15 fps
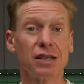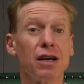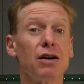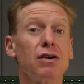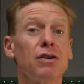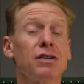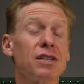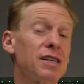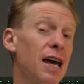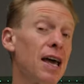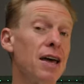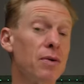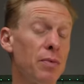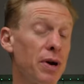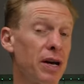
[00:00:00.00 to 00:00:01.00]
So
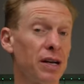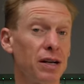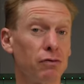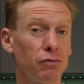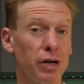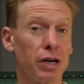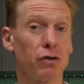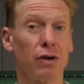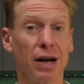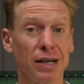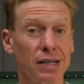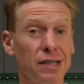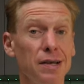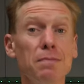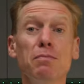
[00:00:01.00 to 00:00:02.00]
today we're gonna recreate
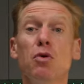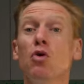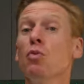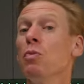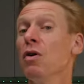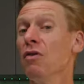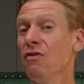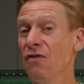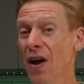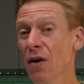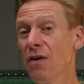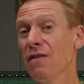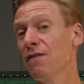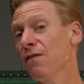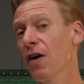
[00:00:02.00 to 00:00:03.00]
a simple but
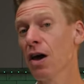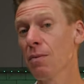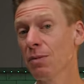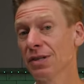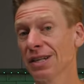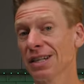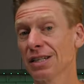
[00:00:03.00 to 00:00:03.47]
very famous